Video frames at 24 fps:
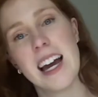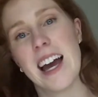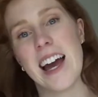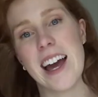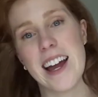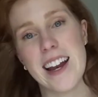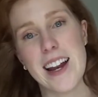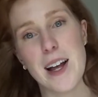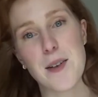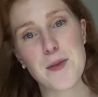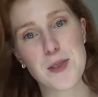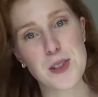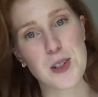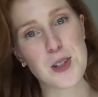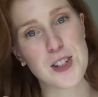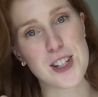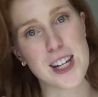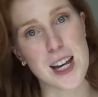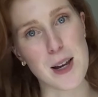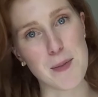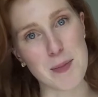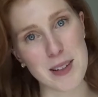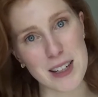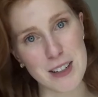An absolute
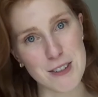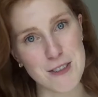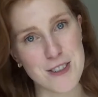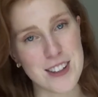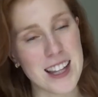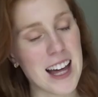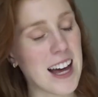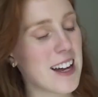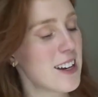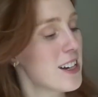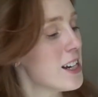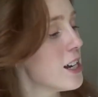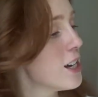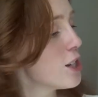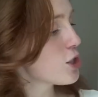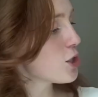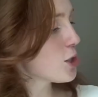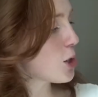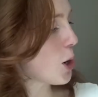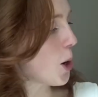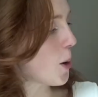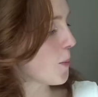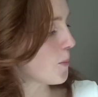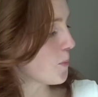champion for that.
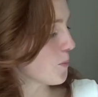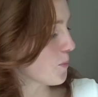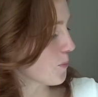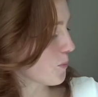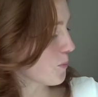So